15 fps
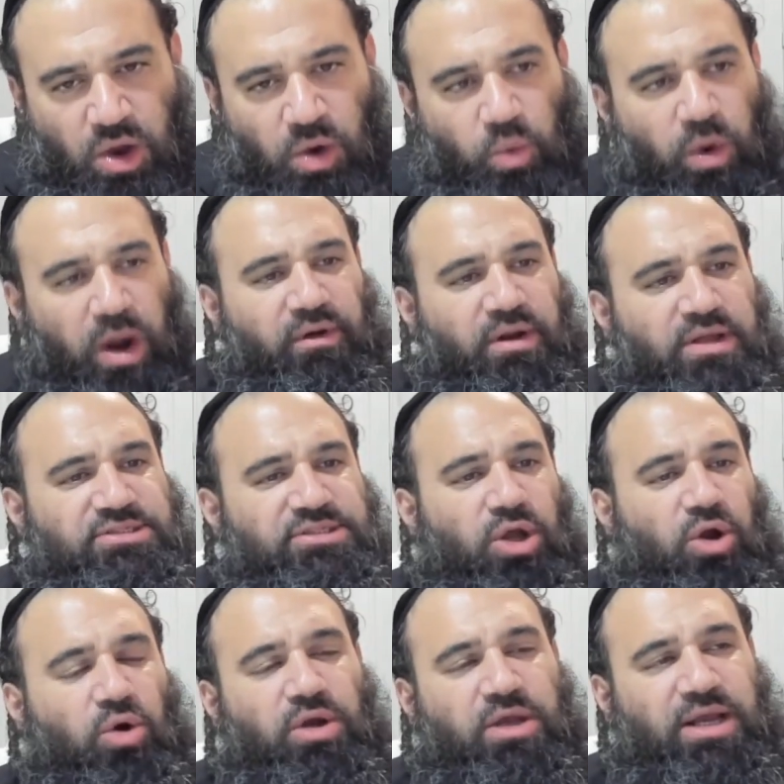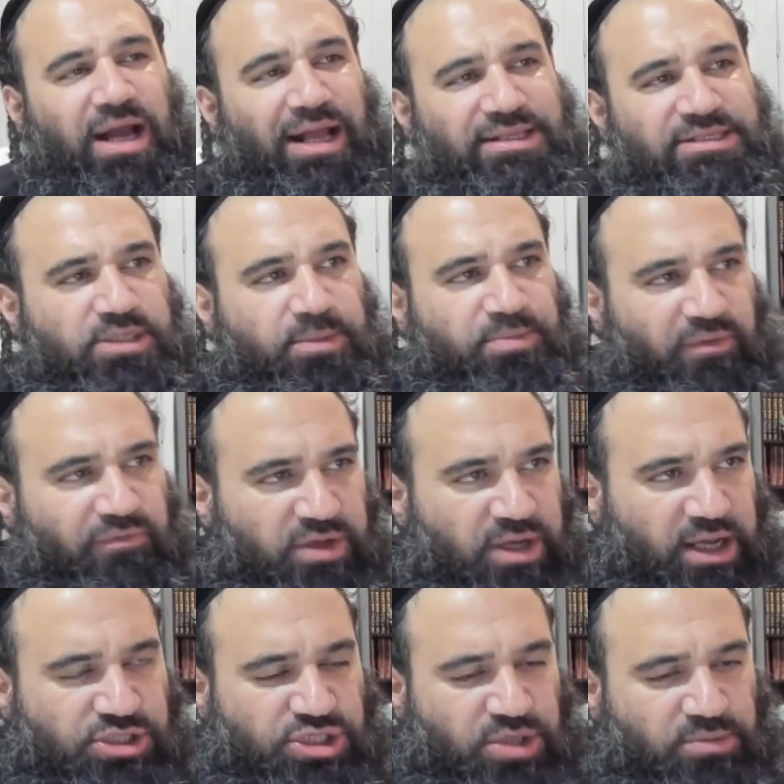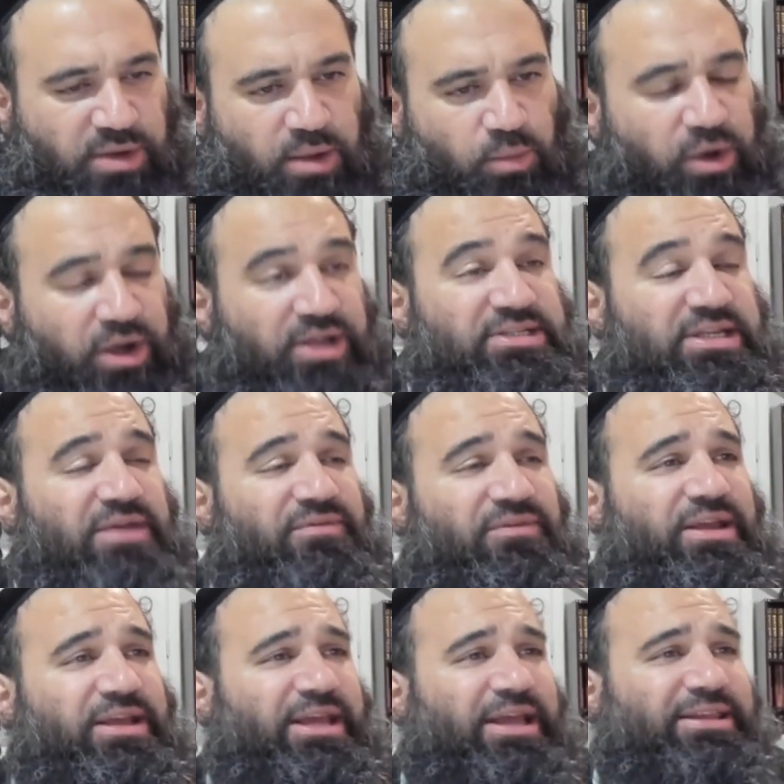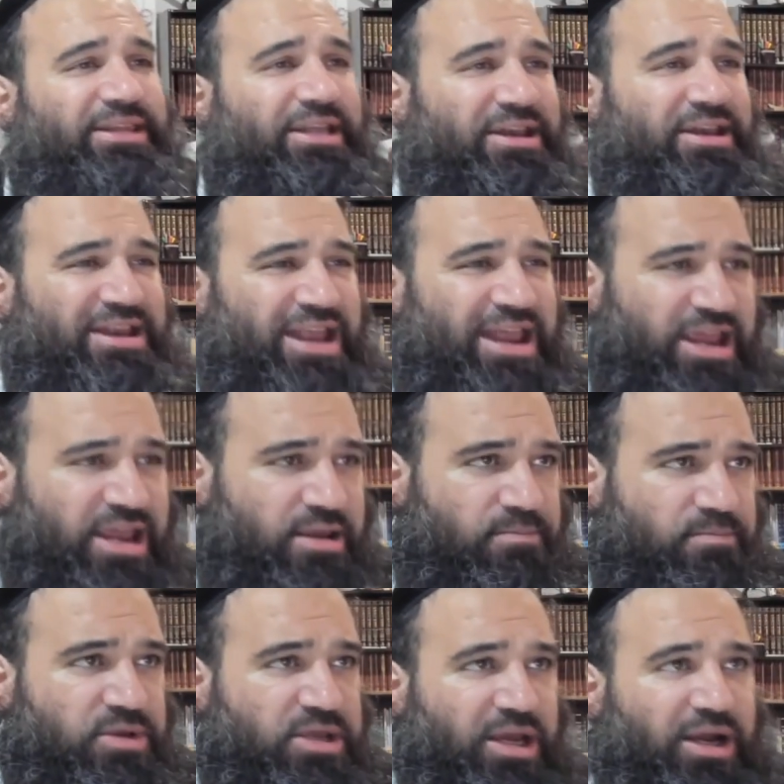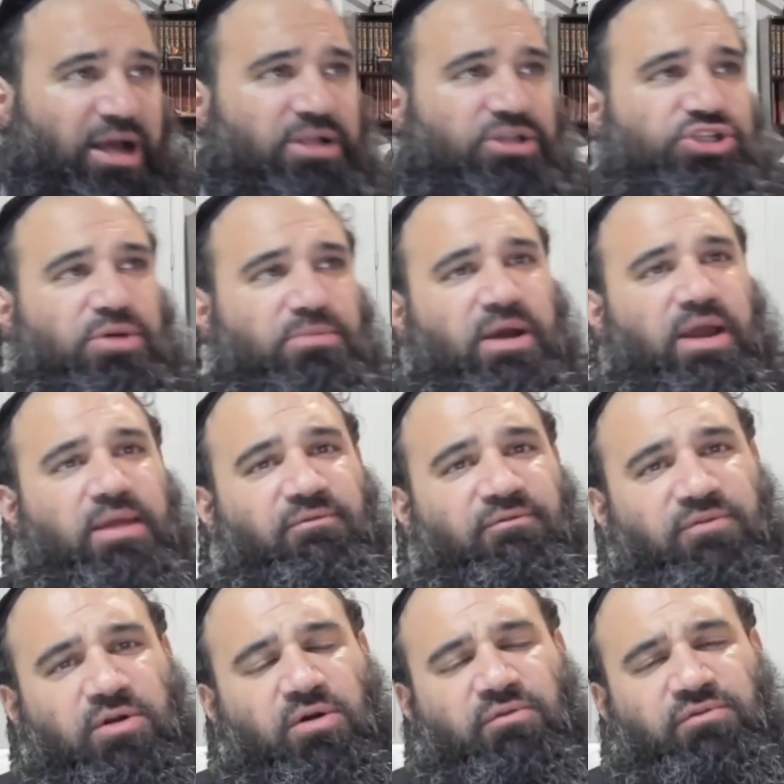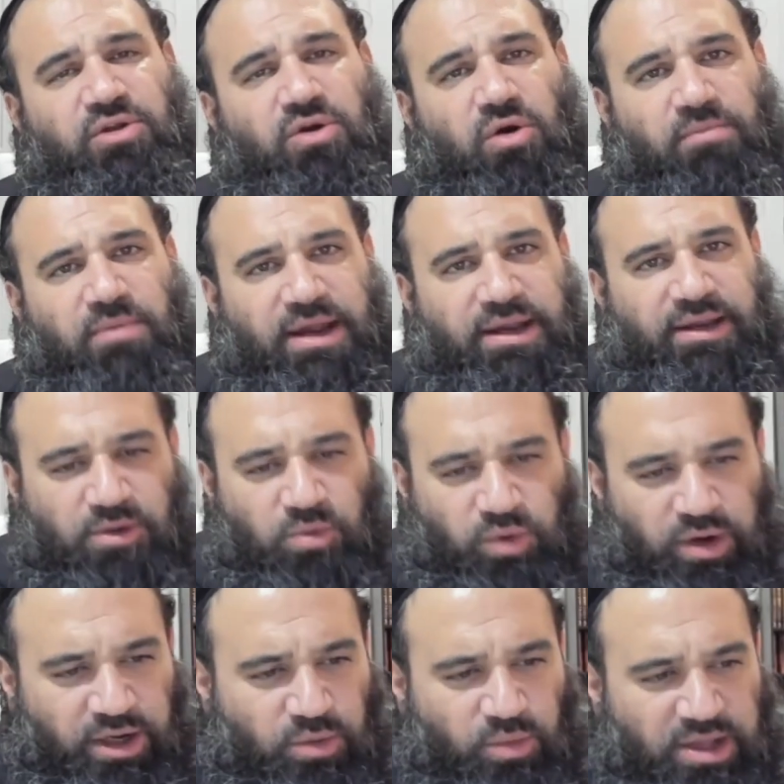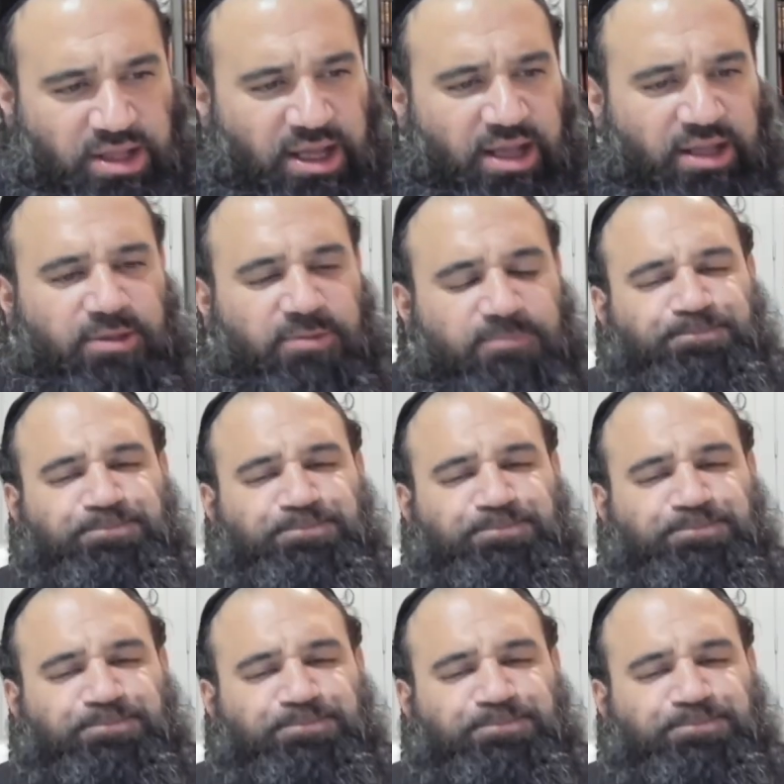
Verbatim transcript: Whereas the whole concept of Yirat Shamayim, where does it even get the name Yirat Shamayim, fear of the Almighty? Where do we get?